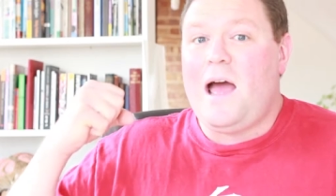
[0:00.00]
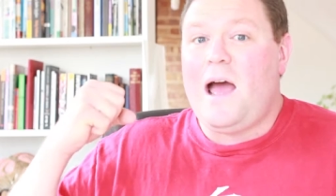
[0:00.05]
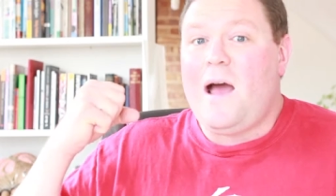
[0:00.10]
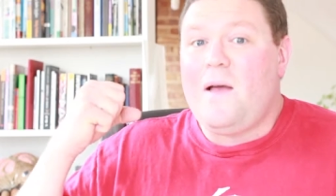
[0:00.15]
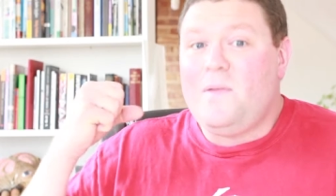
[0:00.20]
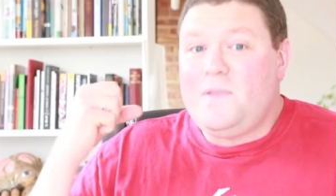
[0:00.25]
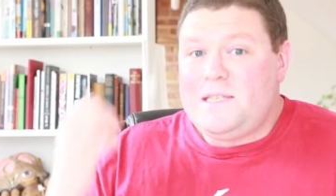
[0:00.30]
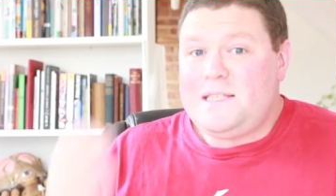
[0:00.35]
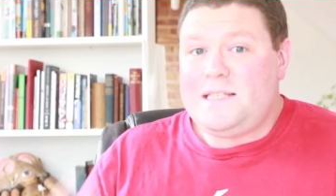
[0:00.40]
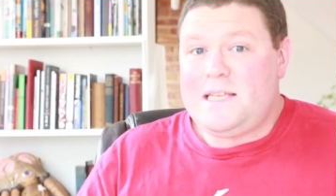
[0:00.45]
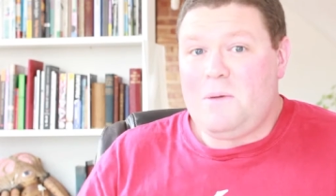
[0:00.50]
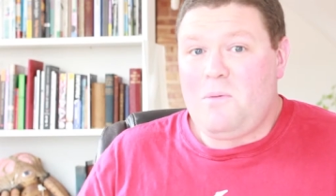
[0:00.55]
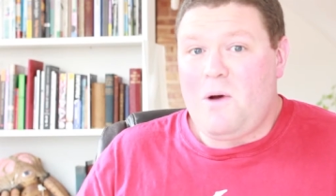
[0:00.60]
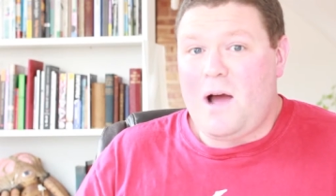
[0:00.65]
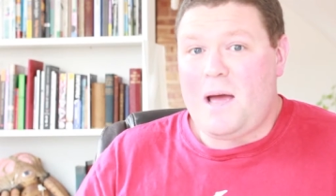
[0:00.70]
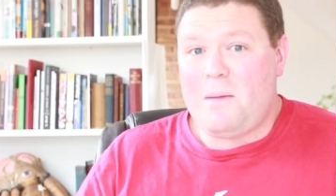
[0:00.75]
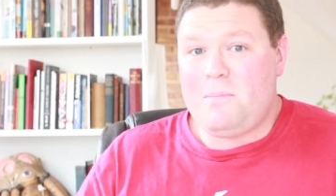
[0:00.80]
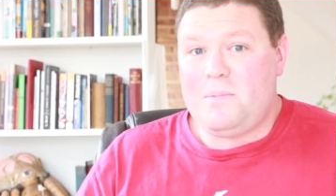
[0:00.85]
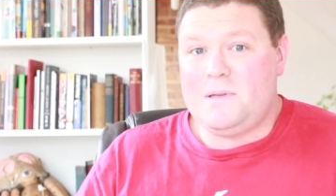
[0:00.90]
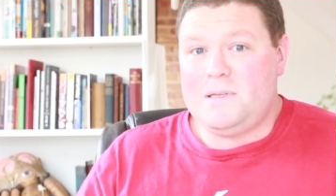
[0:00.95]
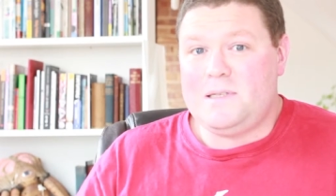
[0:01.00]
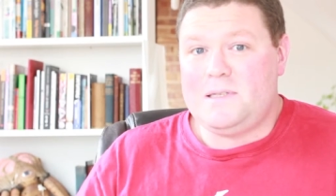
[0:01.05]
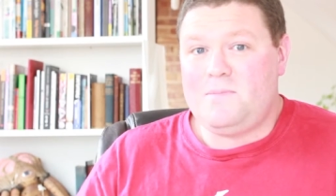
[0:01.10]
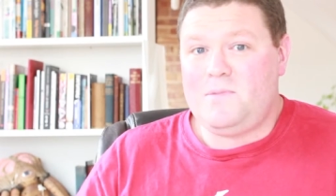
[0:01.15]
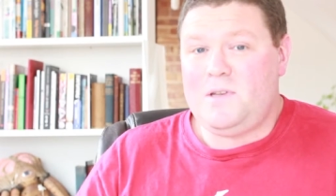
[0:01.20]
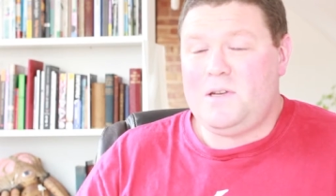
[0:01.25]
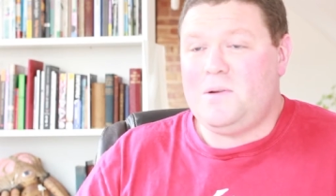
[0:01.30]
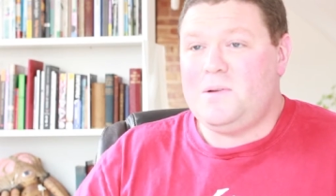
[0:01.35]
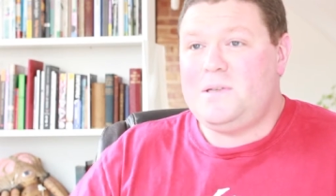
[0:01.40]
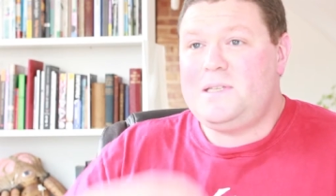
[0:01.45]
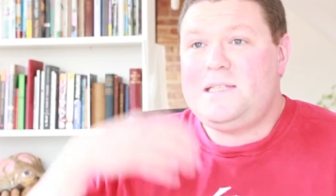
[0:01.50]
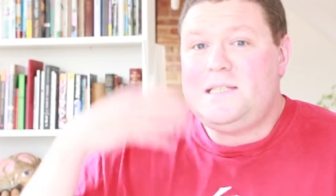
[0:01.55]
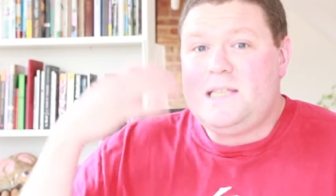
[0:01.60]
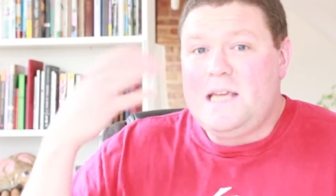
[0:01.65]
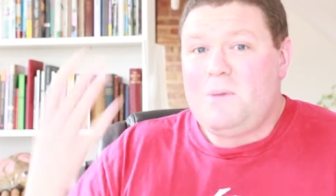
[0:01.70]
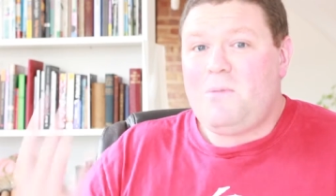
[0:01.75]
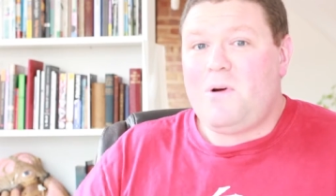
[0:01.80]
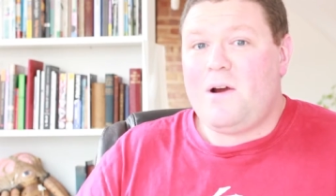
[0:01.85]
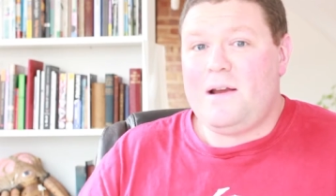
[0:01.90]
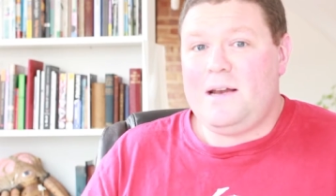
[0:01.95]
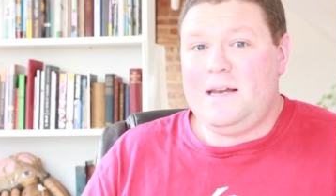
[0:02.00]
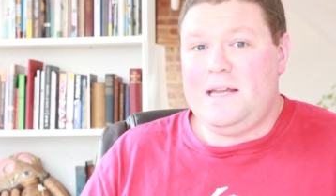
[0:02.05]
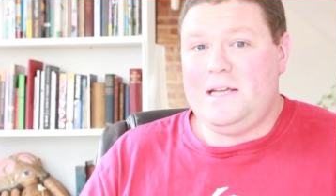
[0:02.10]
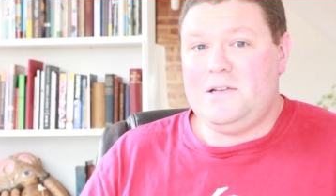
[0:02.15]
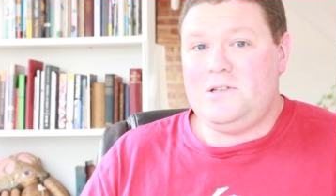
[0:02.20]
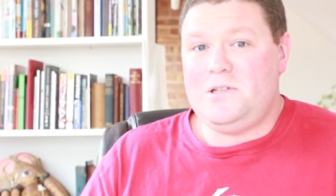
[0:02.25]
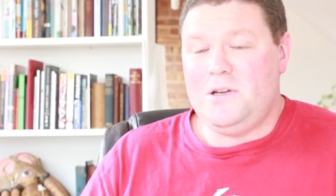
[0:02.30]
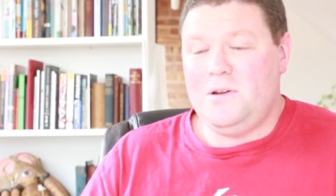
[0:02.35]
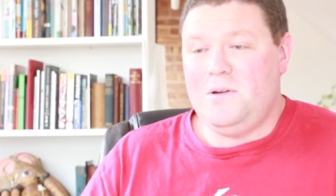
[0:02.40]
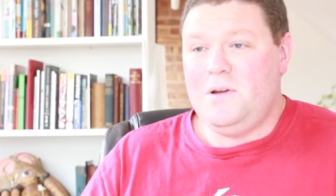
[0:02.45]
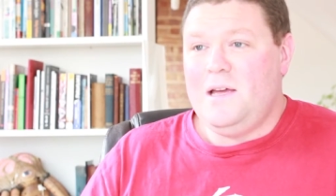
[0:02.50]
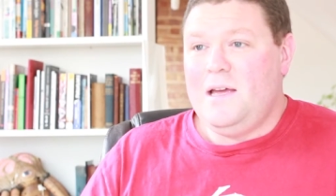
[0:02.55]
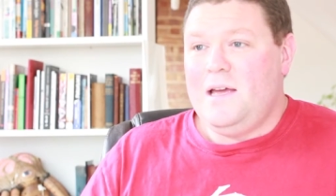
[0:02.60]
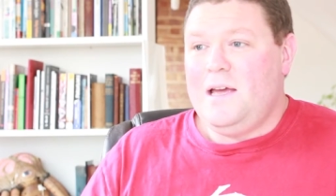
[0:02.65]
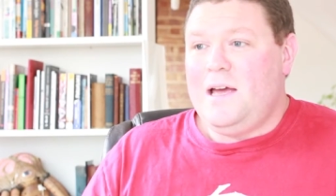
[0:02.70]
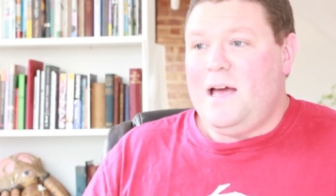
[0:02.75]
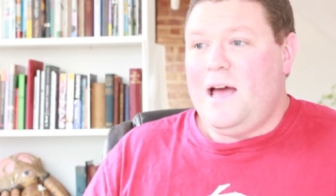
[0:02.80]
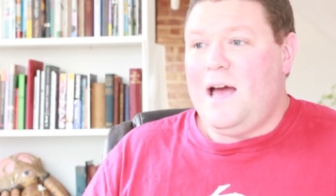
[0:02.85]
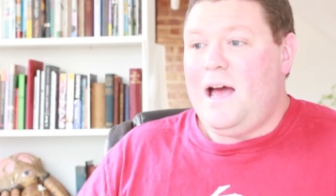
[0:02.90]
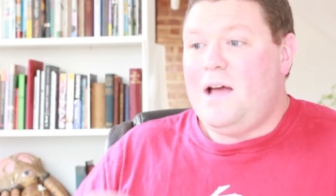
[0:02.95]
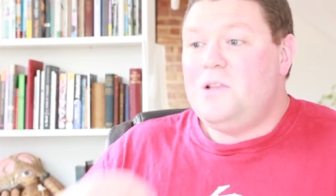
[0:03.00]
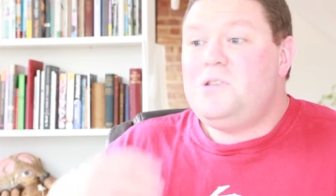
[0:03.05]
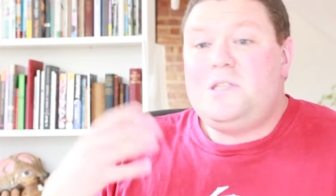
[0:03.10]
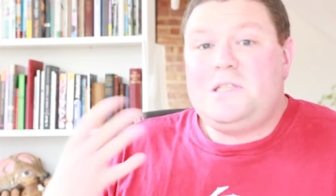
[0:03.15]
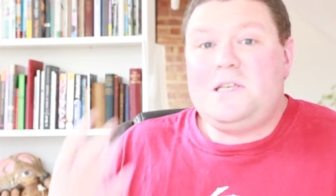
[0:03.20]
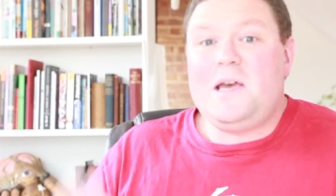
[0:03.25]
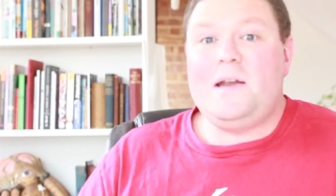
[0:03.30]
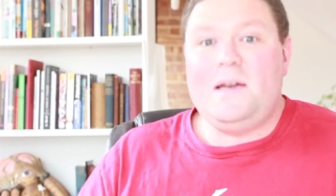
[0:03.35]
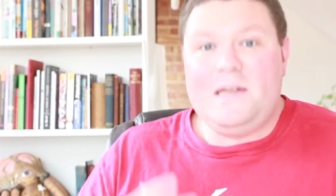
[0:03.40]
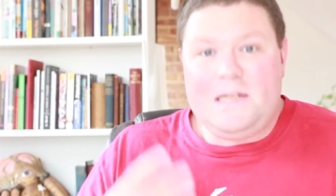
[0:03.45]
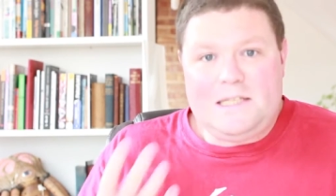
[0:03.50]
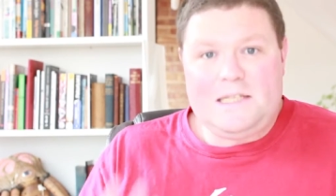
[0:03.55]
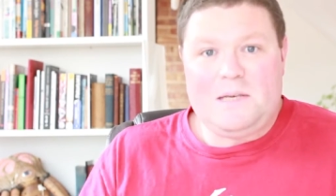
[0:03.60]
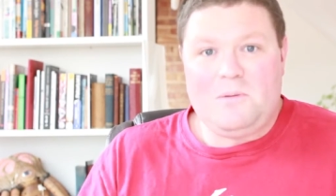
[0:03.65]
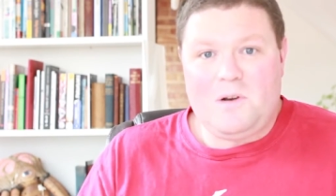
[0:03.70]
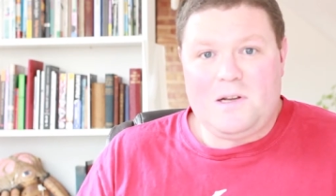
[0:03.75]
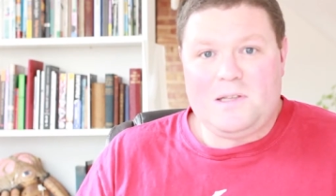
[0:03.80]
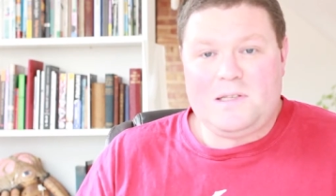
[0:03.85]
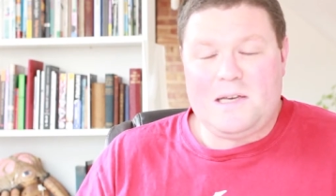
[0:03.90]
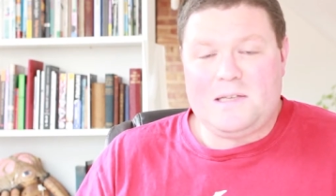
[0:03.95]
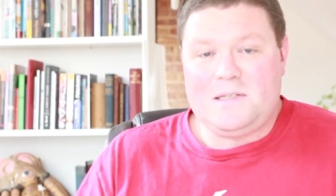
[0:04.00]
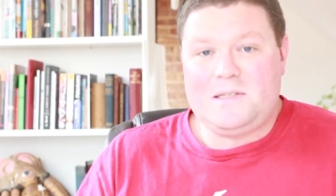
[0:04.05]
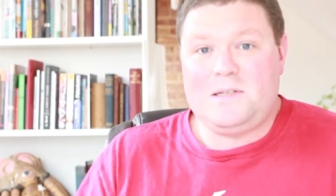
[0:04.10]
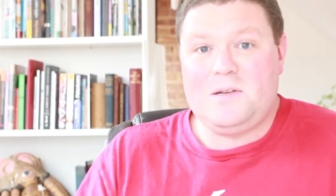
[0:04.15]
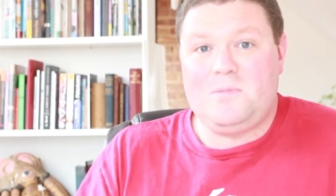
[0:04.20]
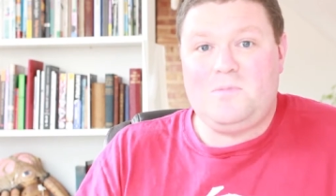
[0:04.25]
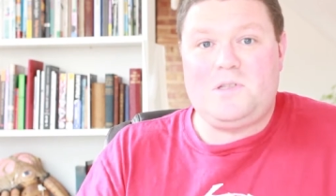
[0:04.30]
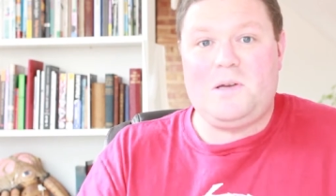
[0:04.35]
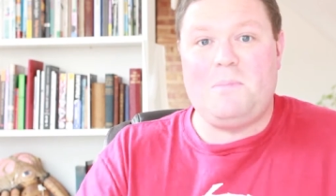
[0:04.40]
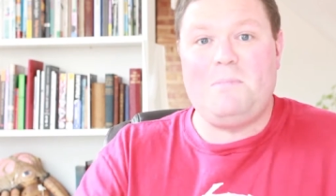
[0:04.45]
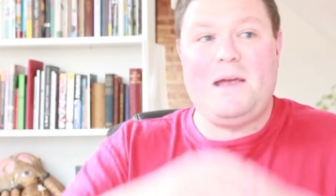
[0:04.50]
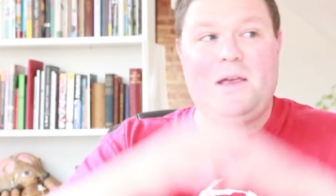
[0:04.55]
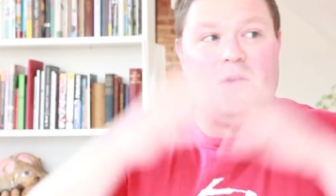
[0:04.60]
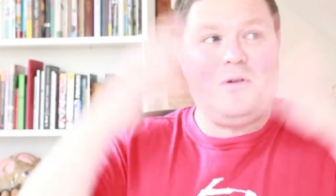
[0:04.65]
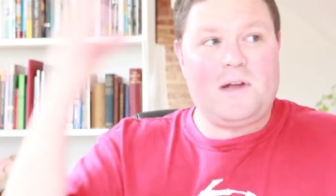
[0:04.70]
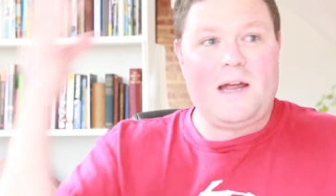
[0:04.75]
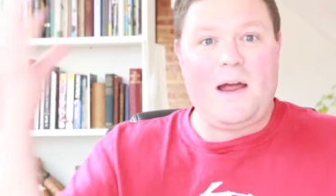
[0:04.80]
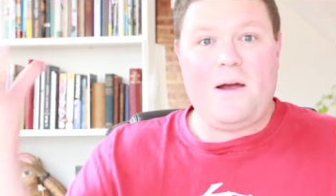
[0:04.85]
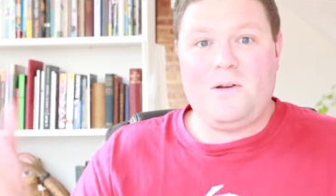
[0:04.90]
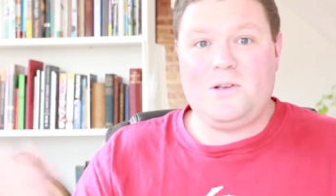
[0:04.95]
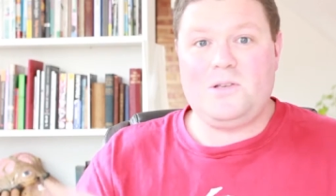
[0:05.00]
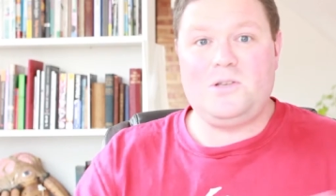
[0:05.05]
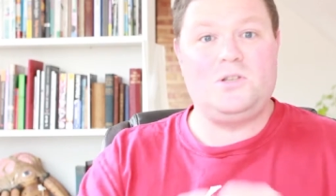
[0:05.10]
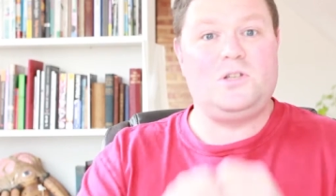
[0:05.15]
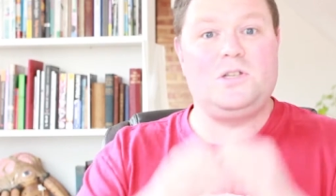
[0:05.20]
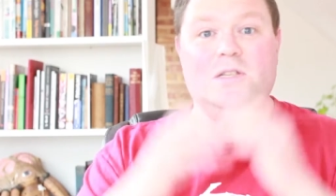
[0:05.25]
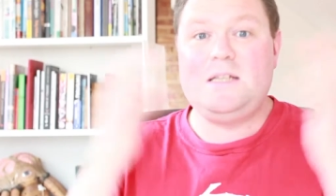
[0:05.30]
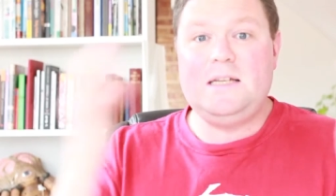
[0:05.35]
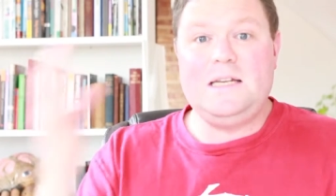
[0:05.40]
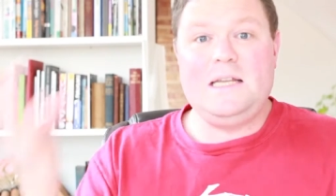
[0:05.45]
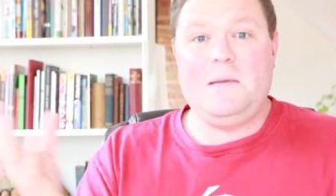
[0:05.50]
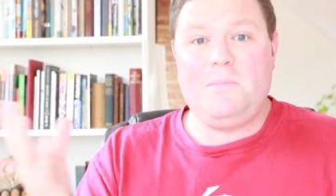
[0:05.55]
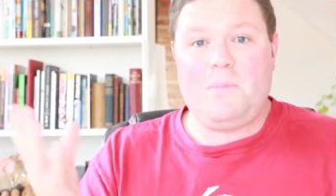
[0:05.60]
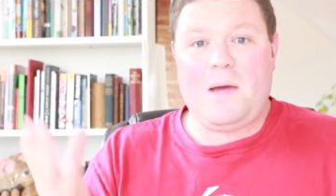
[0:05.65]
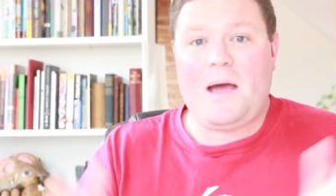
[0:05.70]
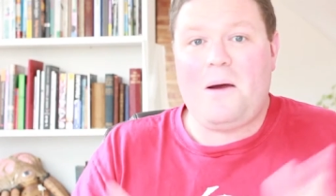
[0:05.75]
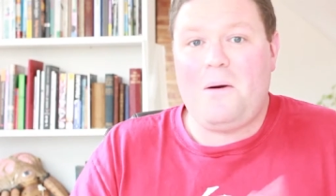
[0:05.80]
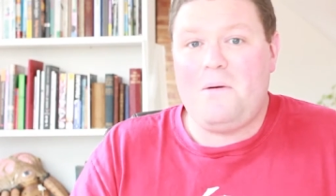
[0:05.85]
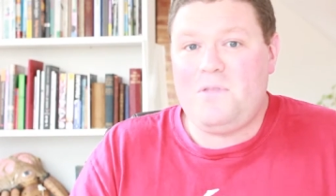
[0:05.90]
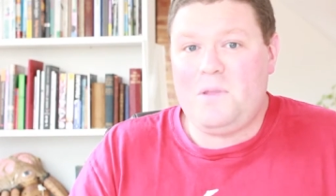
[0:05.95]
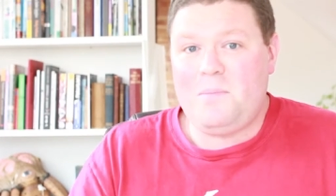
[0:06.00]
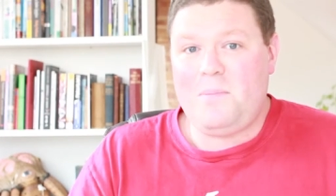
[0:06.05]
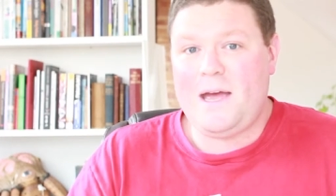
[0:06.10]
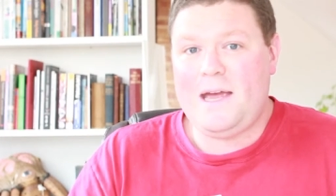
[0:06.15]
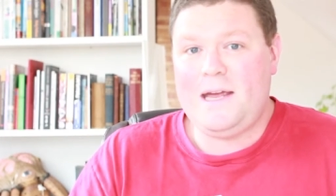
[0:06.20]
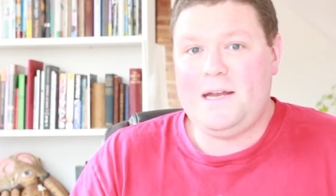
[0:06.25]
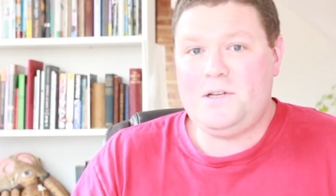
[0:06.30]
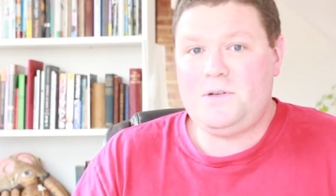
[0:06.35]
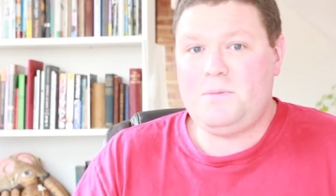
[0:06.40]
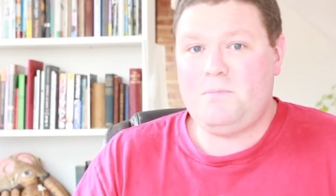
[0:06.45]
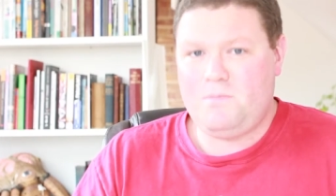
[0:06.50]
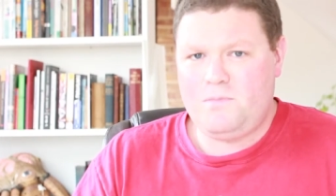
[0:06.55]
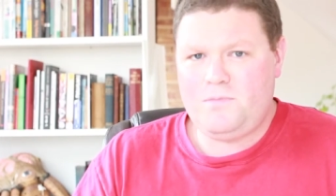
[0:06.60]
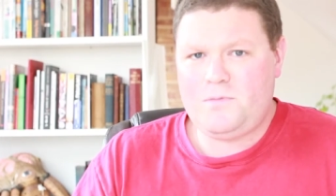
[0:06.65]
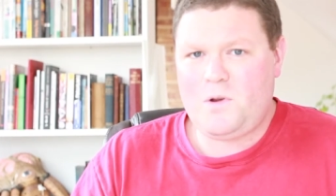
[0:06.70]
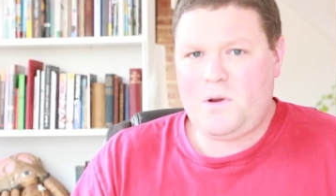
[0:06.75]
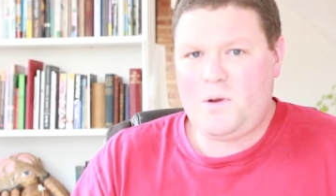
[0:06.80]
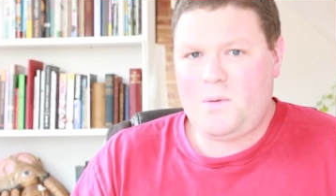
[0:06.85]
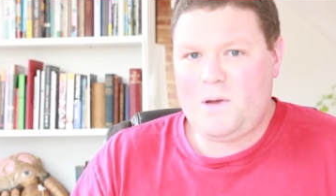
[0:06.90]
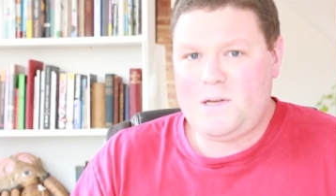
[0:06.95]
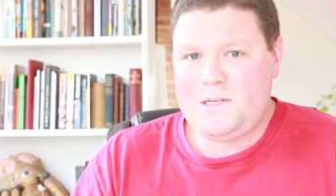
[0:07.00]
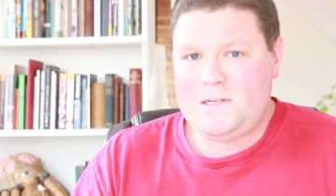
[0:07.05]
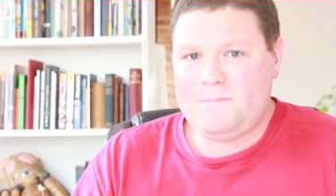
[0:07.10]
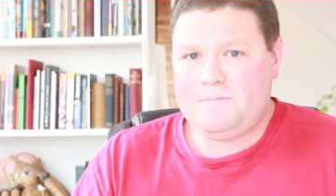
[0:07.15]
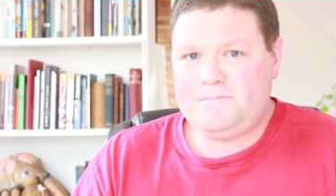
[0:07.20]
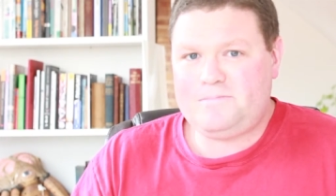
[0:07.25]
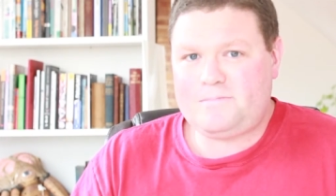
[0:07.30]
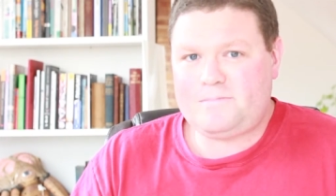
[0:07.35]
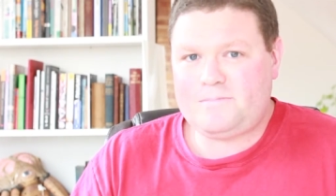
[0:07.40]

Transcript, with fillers: and see what happens, you know, see where it leads you, and certainly see what it does to make your characters just leap out of the page. Great question.